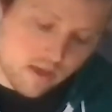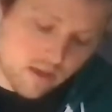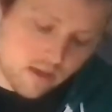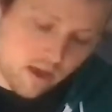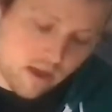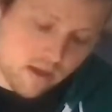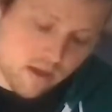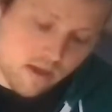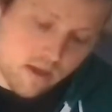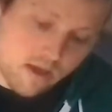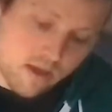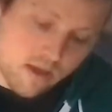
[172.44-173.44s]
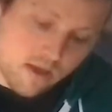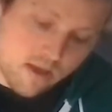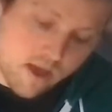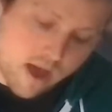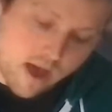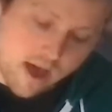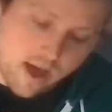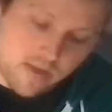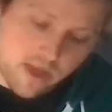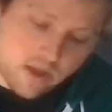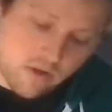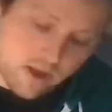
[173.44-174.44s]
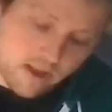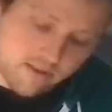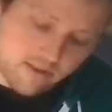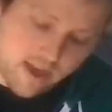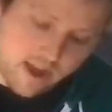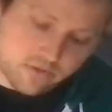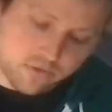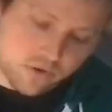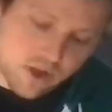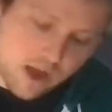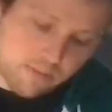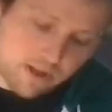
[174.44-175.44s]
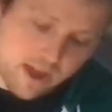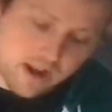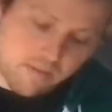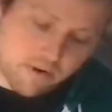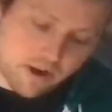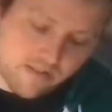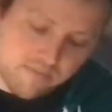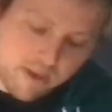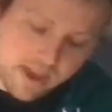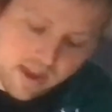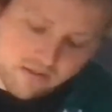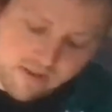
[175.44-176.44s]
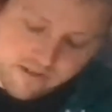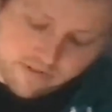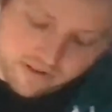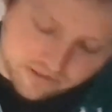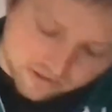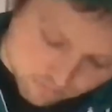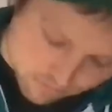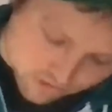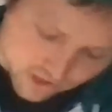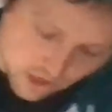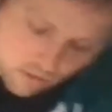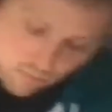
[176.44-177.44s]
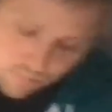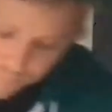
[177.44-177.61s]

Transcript: Okay. And then you get into the actual complicated part of making a reference. So